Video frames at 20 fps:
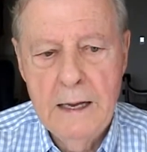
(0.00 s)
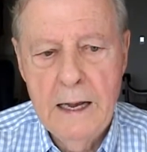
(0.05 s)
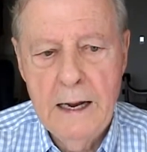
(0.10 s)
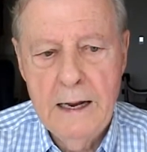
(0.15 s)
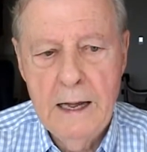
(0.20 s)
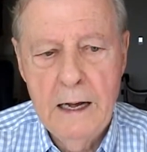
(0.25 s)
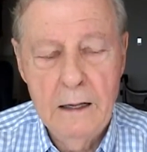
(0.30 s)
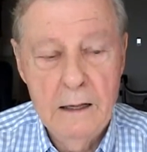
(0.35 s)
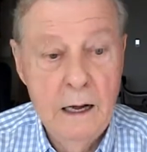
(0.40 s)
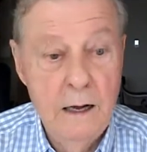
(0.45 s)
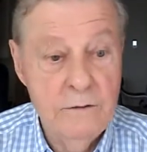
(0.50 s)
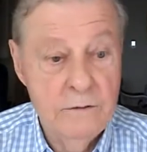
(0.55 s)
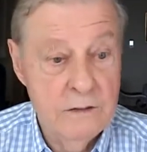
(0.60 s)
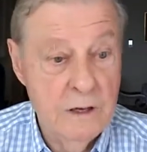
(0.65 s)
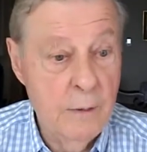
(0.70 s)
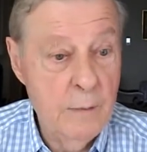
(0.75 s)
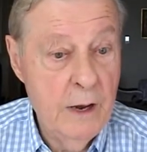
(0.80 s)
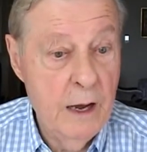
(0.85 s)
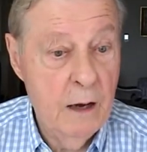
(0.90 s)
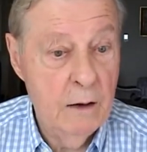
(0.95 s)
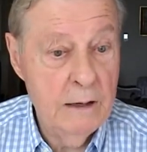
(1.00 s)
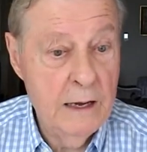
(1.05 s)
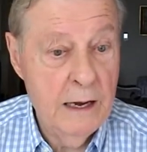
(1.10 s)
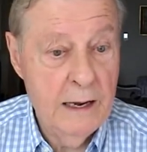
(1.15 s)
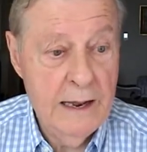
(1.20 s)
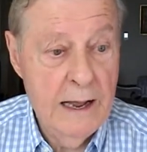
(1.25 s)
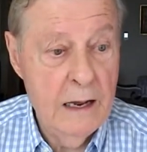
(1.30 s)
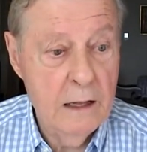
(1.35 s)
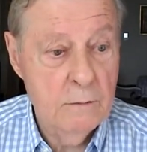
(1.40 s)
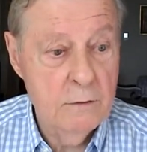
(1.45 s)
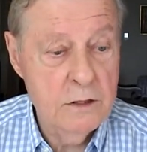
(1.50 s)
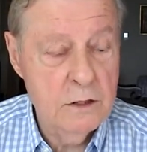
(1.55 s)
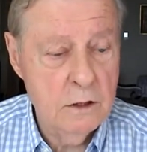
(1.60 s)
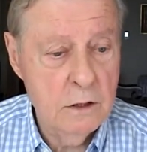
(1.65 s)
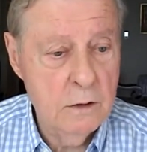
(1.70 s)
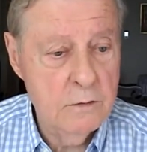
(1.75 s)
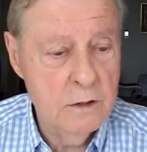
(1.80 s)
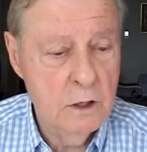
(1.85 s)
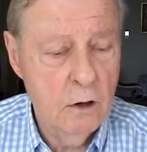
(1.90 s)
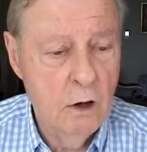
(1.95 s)
I got out. I somehow got out of the
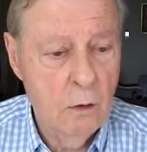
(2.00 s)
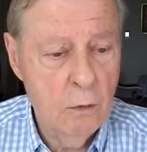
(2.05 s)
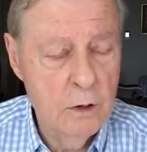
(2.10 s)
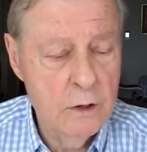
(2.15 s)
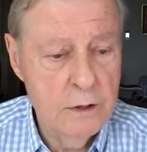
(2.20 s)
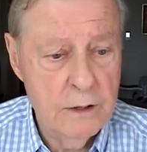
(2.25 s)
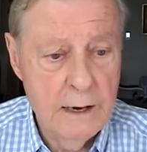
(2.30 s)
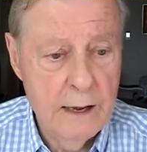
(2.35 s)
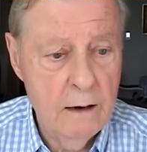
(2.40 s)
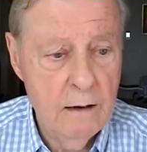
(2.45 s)
reserves along with it.